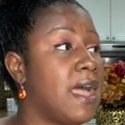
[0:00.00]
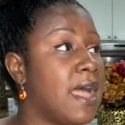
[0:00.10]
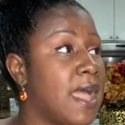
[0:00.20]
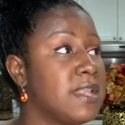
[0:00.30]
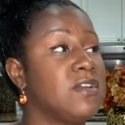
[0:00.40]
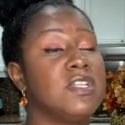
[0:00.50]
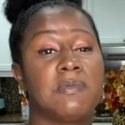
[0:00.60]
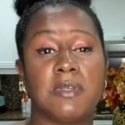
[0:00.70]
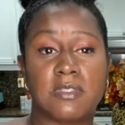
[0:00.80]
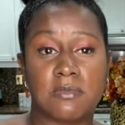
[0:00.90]
I know you're
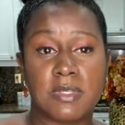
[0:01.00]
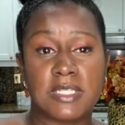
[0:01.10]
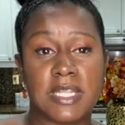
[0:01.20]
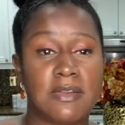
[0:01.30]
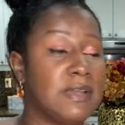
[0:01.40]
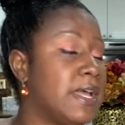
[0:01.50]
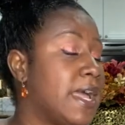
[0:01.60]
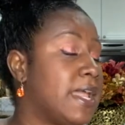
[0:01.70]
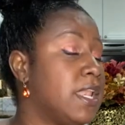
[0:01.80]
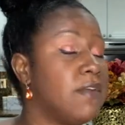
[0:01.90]
supposed to rinse it out.
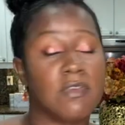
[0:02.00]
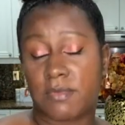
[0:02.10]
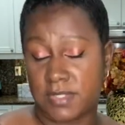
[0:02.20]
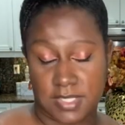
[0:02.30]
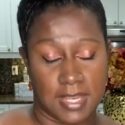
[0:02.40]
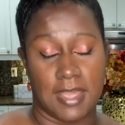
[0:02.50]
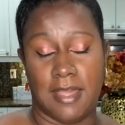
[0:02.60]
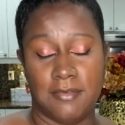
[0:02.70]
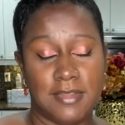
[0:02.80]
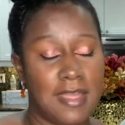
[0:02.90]
I never rinse it
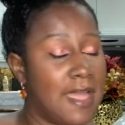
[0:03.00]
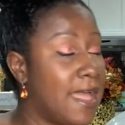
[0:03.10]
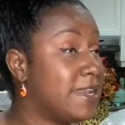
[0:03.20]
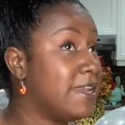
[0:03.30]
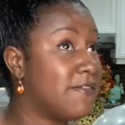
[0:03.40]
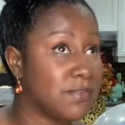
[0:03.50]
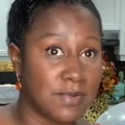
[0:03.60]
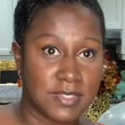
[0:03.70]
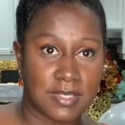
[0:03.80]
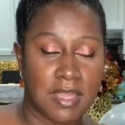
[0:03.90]
out. I never
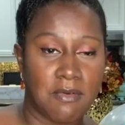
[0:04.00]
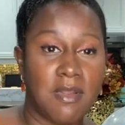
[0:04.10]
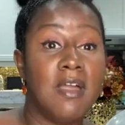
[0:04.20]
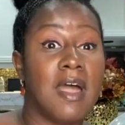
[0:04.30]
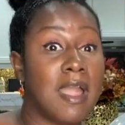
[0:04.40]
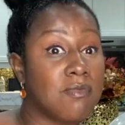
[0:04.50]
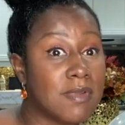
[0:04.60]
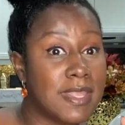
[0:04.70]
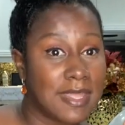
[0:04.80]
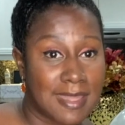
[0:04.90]
rinse it out. I
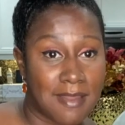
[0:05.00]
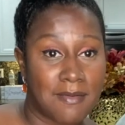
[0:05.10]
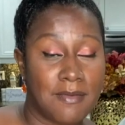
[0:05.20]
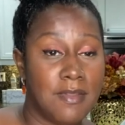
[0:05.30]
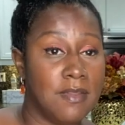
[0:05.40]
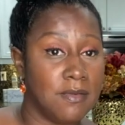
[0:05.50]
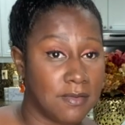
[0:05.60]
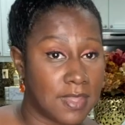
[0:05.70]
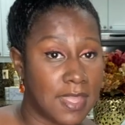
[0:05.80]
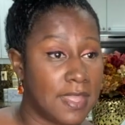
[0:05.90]
wring it out,
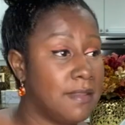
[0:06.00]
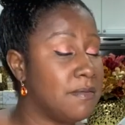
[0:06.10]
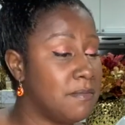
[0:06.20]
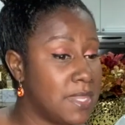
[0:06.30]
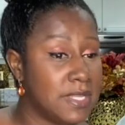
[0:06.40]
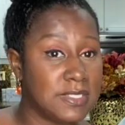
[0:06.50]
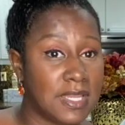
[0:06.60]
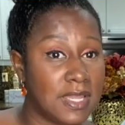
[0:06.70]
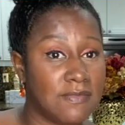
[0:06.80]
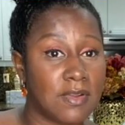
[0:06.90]
okay? Me and
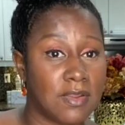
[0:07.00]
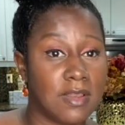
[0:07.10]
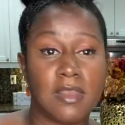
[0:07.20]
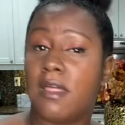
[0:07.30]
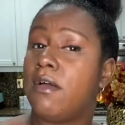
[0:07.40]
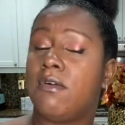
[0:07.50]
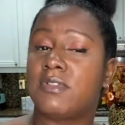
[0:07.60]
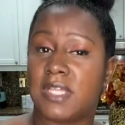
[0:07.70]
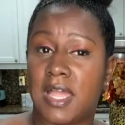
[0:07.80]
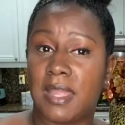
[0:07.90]
Dove are in a long
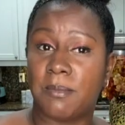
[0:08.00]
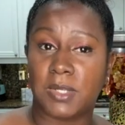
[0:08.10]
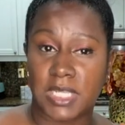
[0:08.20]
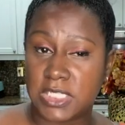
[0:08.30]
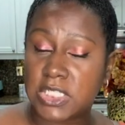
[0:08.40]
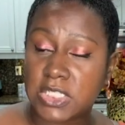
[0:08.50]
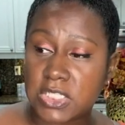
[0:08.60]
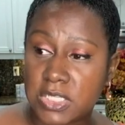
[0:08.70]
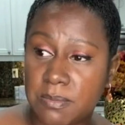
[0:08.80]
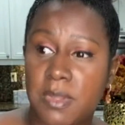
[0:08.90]
time
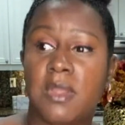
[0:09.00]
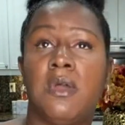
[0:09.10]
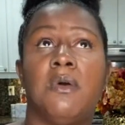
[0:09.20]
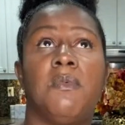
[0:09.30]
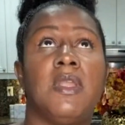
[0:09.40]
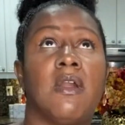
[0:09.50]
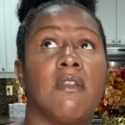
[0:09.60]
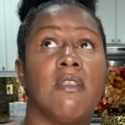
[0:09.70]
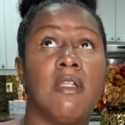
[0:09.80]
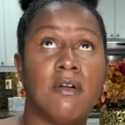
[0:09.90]
relationship. We
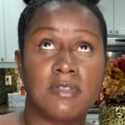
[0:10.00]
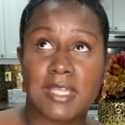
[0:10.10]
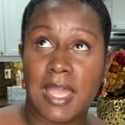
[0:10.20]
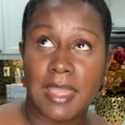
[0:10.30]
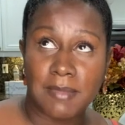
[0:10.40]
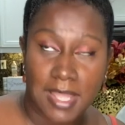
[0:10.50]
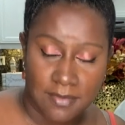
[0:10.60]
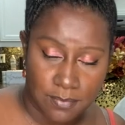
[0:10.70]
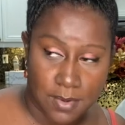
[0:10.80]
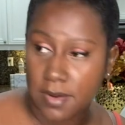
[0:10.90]
are long-time
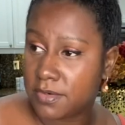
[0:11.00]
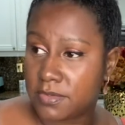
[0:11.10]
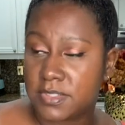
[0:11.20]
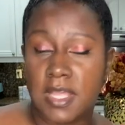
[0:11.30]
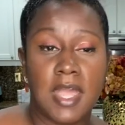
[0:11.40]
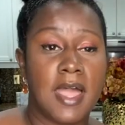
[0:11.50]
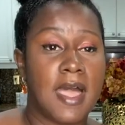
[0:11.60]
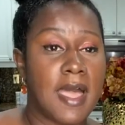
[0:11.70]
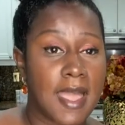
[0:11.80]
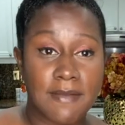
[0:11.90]
life partners.
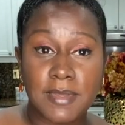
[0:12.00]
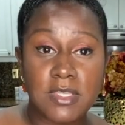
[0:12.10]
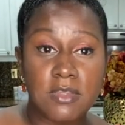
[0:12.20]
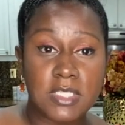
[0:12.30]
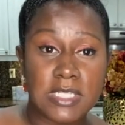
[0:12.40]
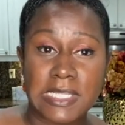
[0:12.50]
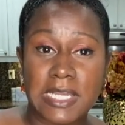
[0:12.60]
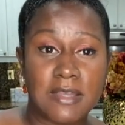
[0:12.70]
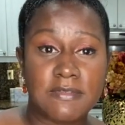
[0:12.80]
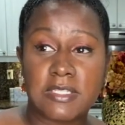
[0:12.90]
I've been using
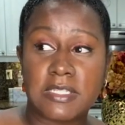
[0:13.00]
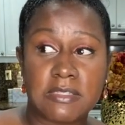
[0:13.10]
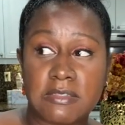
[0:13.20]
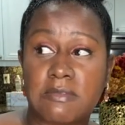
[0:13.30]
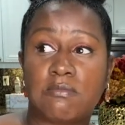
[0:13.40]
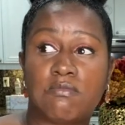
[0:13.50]
Dove since,